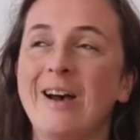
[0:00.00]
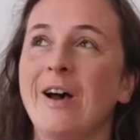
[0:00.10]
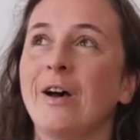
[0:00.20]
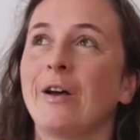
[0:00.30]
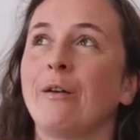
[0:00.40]

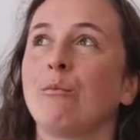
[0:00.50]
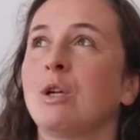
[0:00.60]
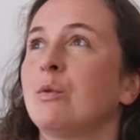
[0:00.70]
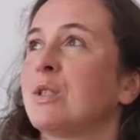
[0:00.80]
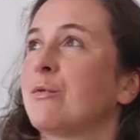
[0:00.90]

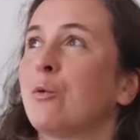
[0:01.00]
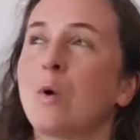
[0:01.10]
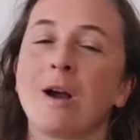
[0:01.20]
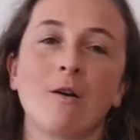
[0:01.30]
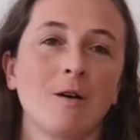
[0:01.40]
It was a
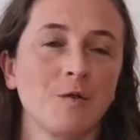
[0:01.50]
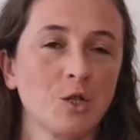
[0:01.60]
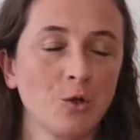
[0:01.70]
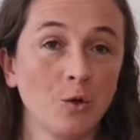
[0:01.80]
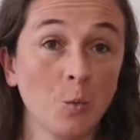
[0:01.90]
4-hour
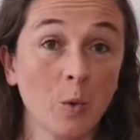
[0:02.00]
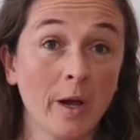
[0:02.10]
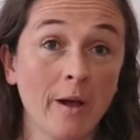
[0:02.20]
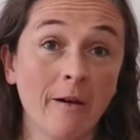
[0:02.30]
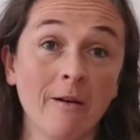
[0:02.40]
afternoon
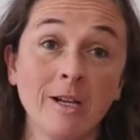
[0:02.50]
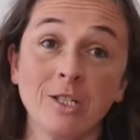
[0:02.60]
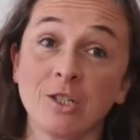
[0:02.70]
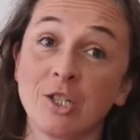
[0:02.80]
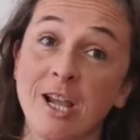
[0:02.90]
where I
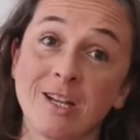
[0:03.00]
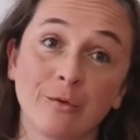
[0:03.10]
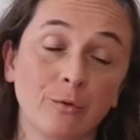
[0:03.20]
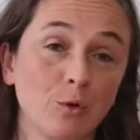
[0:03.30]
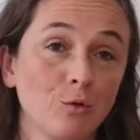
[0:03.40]
just shared a
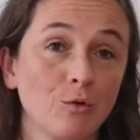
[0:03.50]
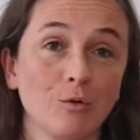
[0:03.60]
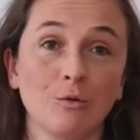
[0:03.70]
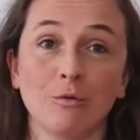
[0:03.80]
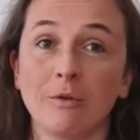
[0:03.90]

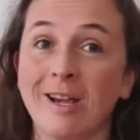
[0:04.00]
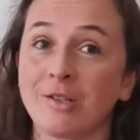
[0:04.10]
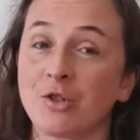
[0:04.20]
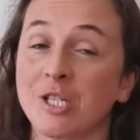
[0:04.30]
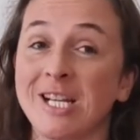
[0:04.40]
few
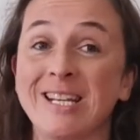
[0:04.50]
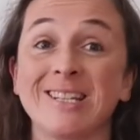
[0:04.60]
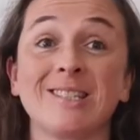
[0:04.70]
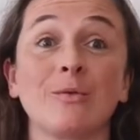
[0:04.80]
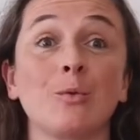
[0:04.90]
extra
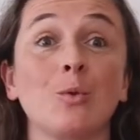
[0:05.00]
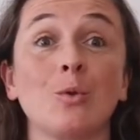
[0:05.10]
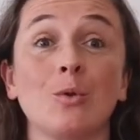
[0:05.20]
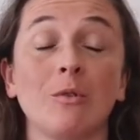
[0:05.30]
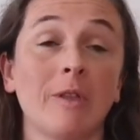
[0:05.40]
techniques
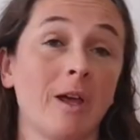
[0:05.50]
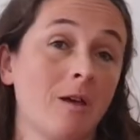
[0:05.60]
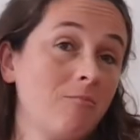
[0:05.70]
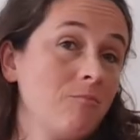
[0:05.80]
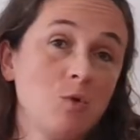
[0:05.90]
for
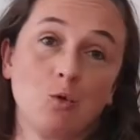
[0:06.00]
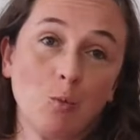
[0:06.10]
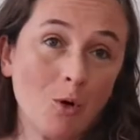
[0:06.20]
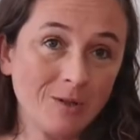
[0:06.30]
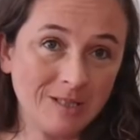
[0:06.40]
their
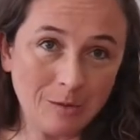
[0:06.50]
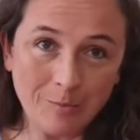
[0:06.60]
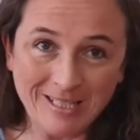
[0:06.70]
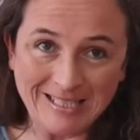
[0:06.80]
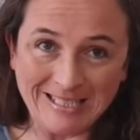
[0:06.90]
toolbox,
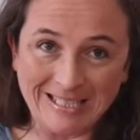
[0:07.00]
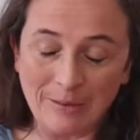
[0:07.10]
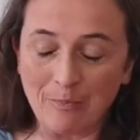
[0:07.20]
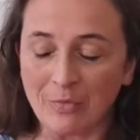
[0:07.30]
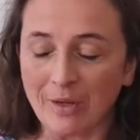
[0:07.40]
basically.